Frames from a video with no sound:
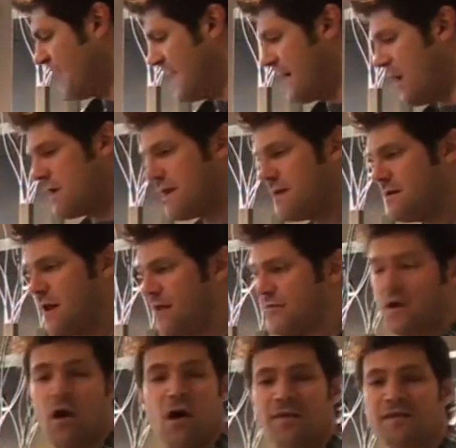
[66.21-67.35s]
You know,
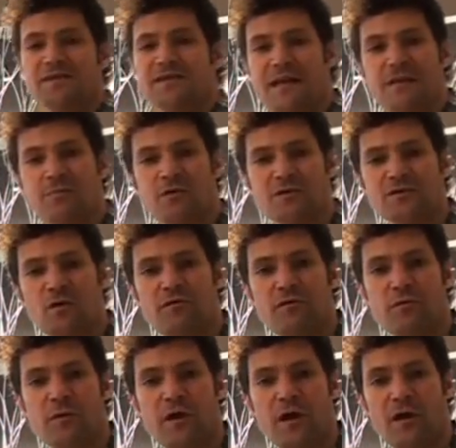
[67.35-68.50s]
nothing on this table is over
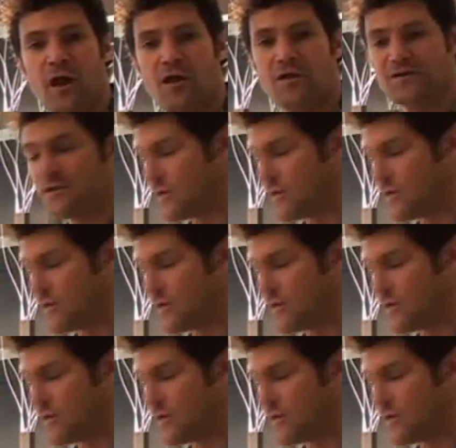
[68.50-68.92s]
three hundred dollars.